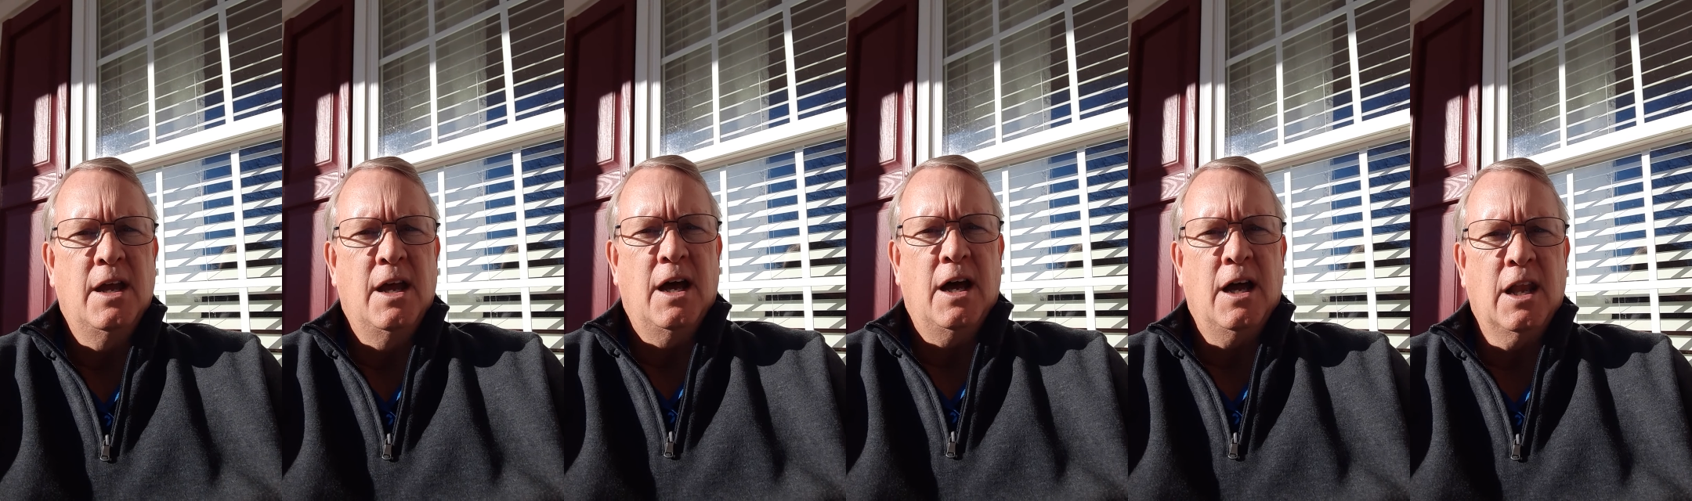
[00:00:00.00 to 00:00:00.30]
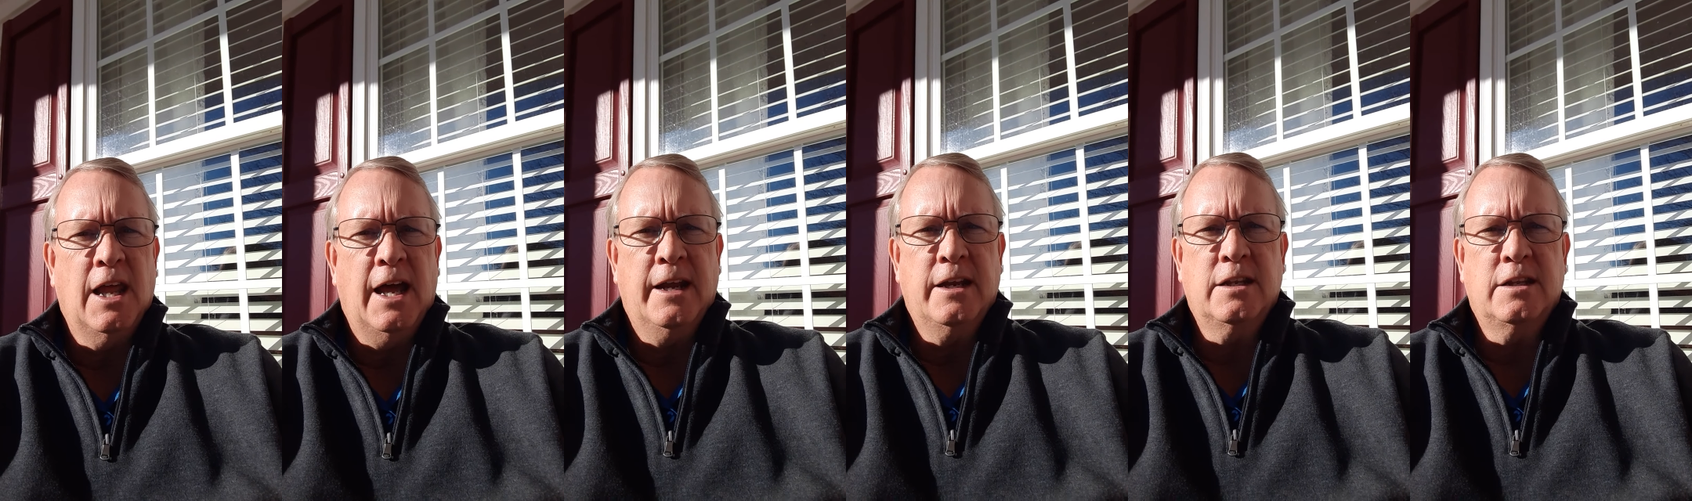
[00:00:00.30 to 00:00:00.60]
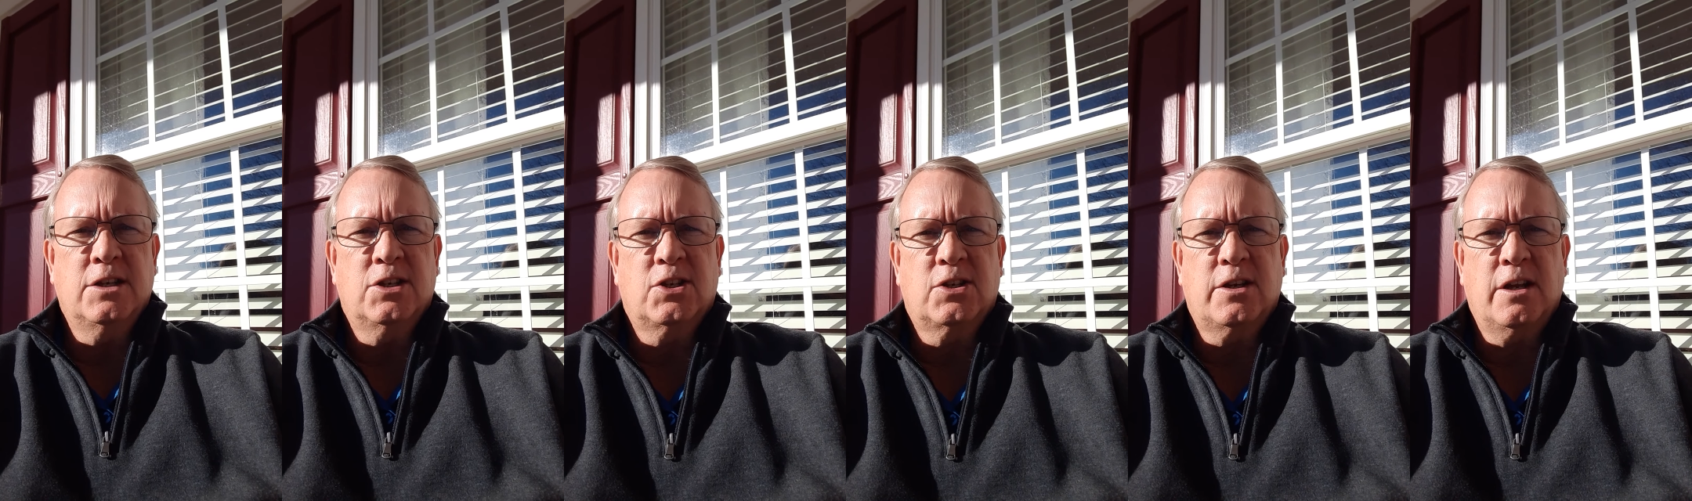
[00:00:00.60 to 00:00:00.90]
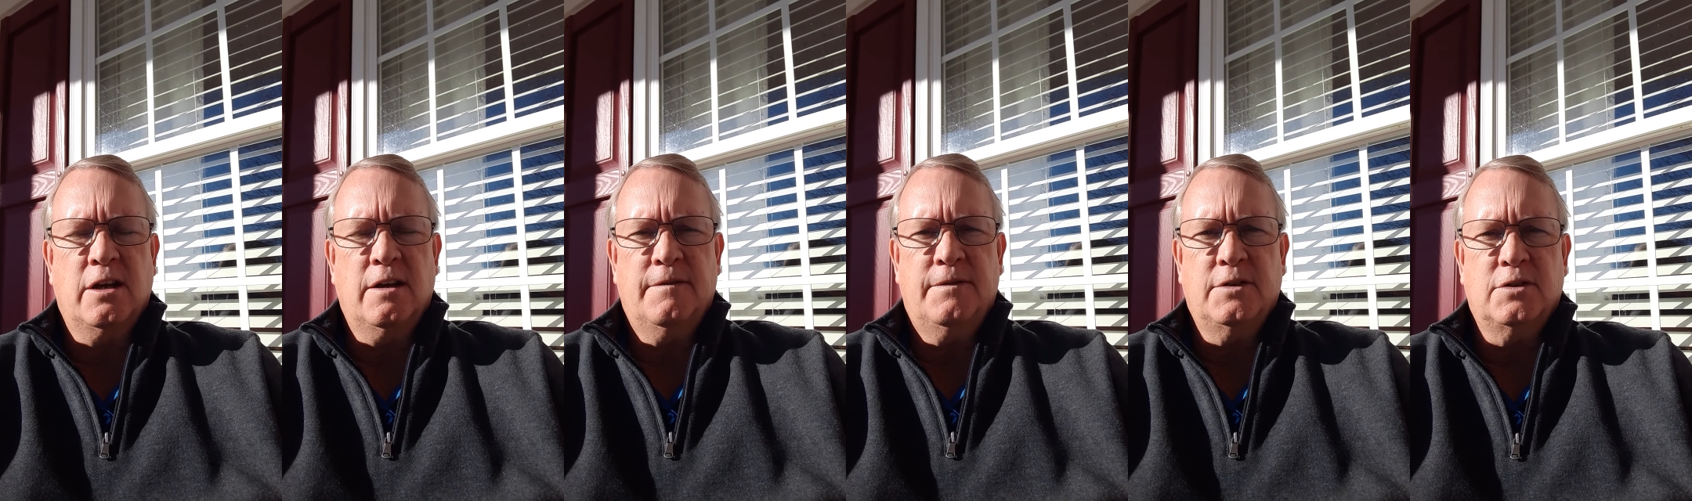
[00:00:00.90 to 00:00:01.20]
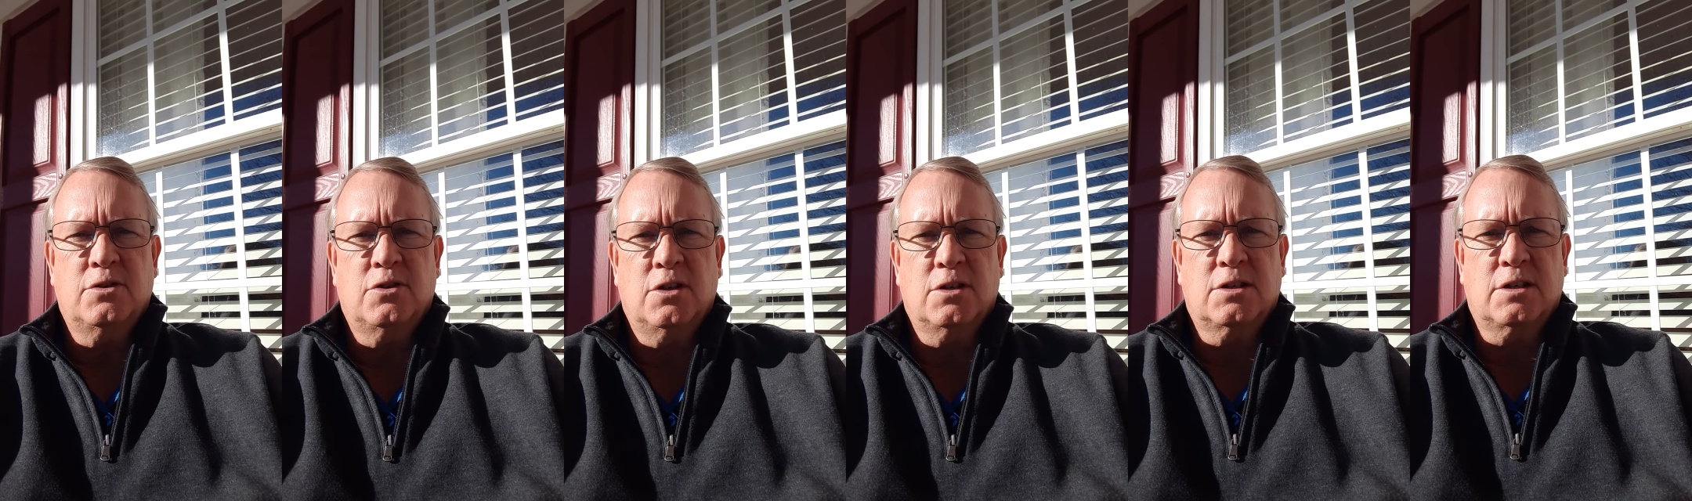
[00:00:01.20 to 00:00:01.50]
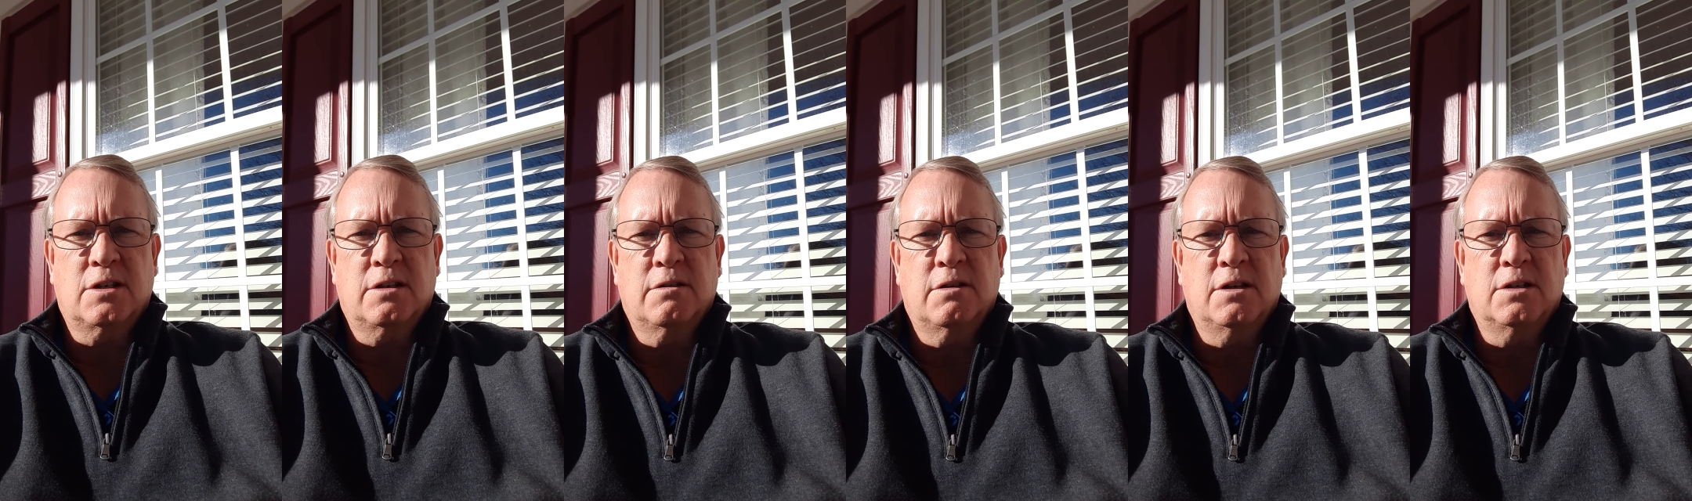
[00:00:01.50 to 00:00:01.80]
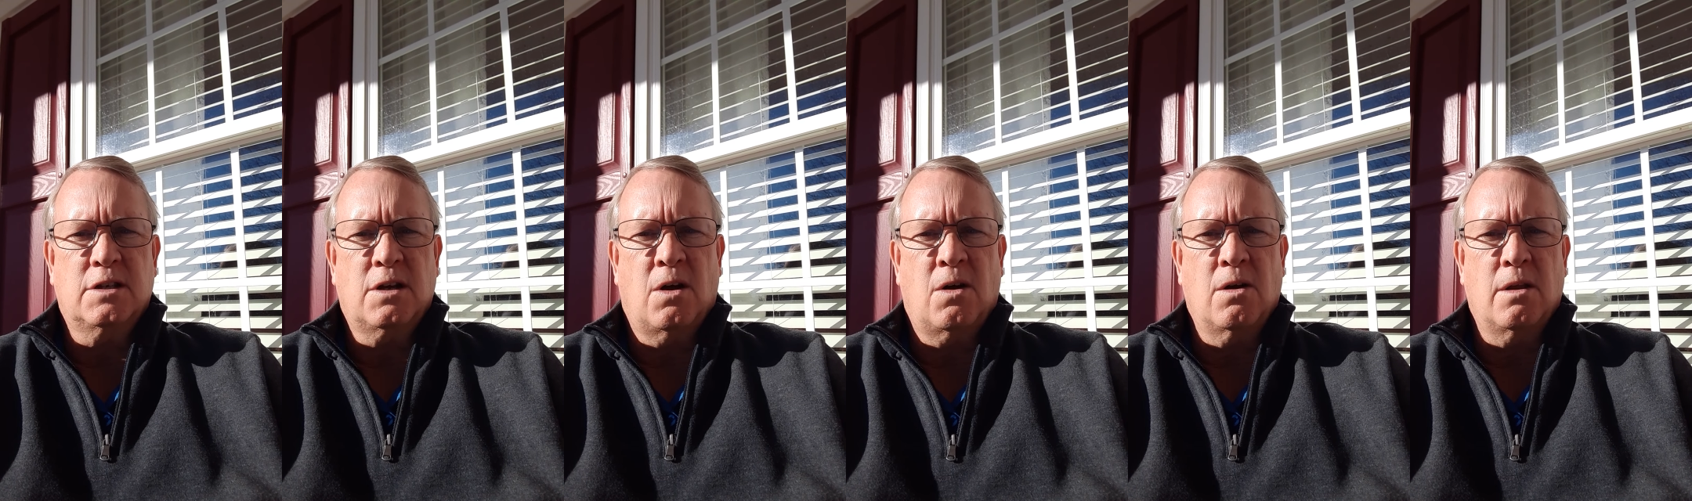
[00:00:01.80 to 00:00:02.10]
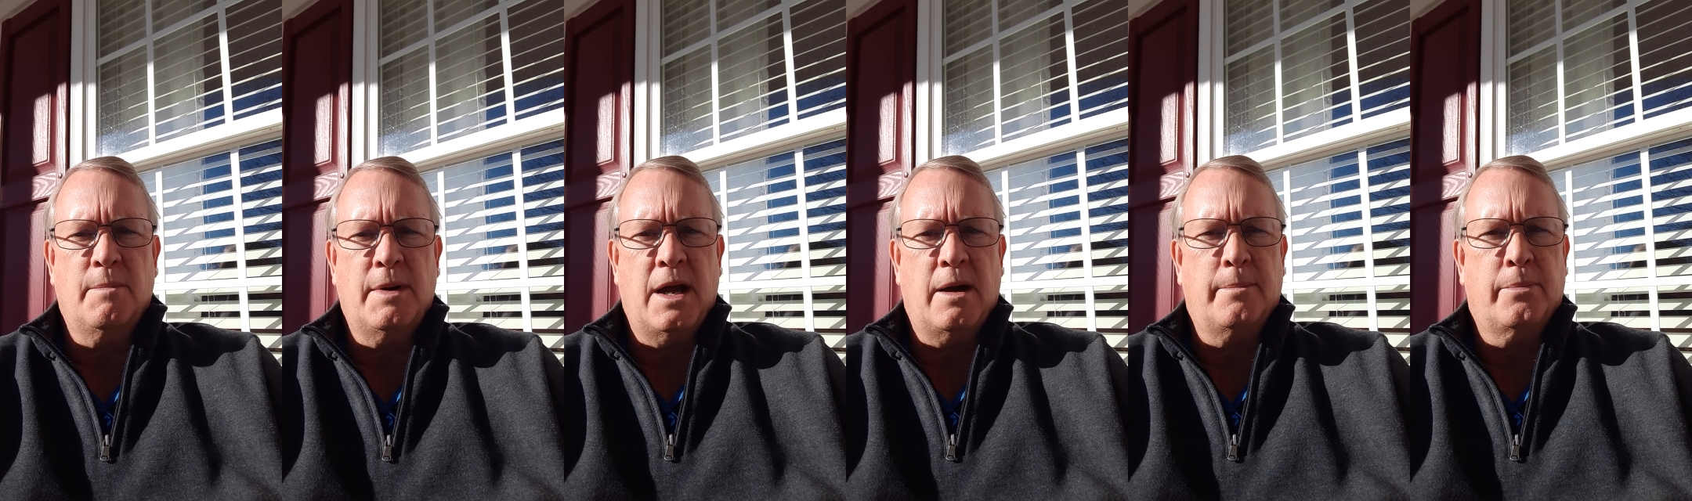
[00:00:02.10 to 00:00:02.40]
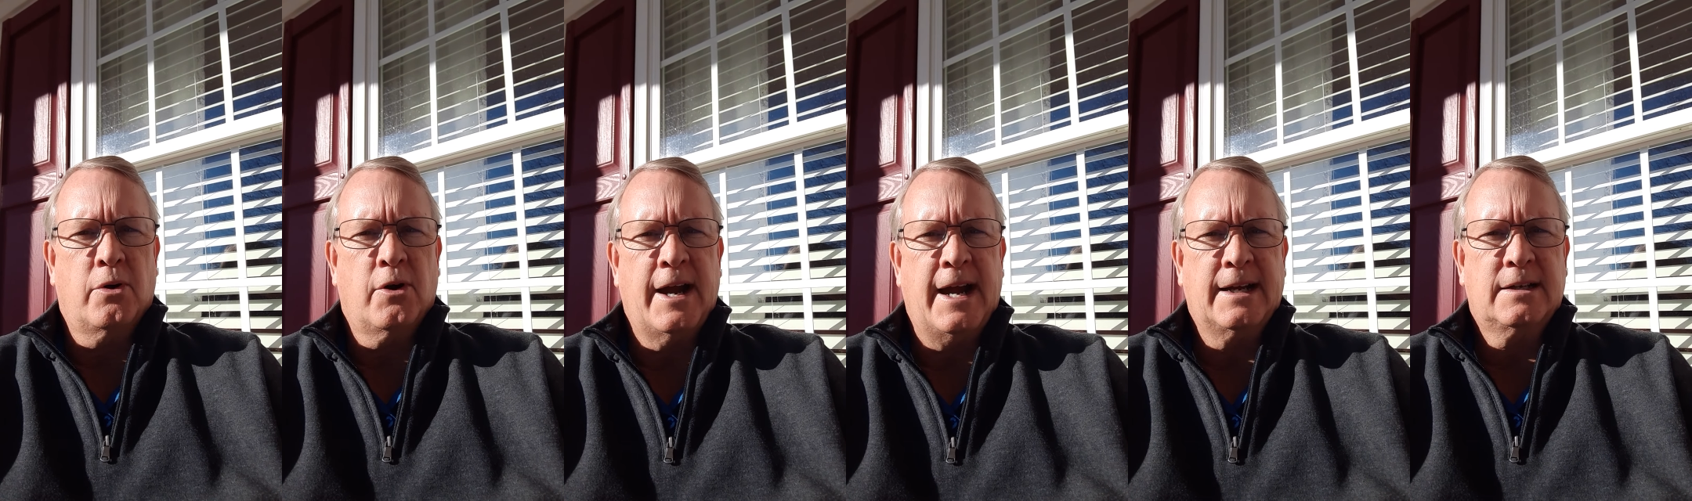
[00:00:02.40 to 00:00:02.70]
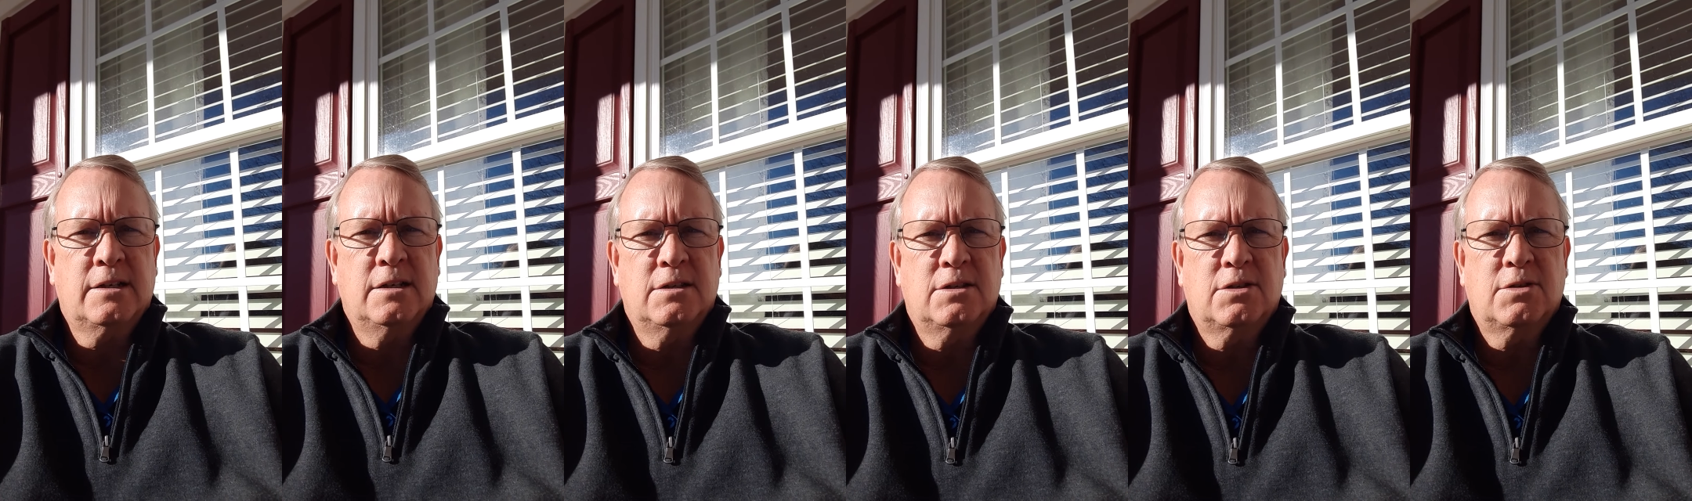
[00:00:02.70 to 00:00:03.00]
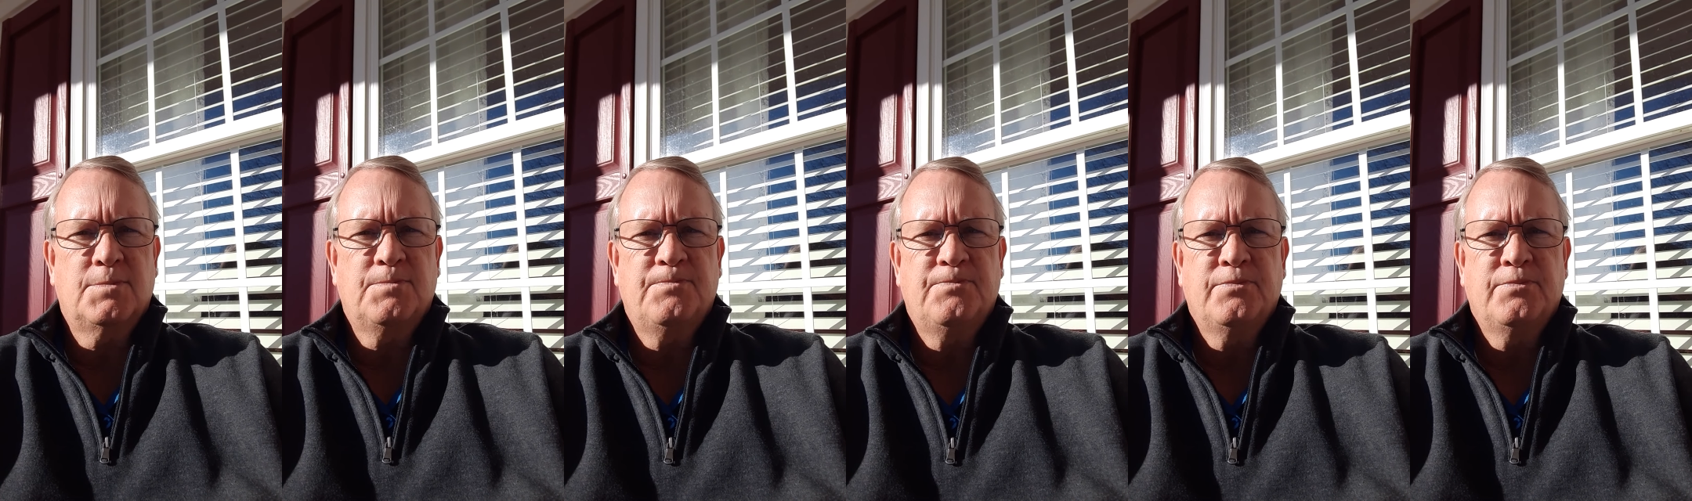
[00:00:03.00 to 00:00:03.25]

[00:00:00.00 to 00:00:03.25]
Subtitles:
A lot of this stuff is all about practice.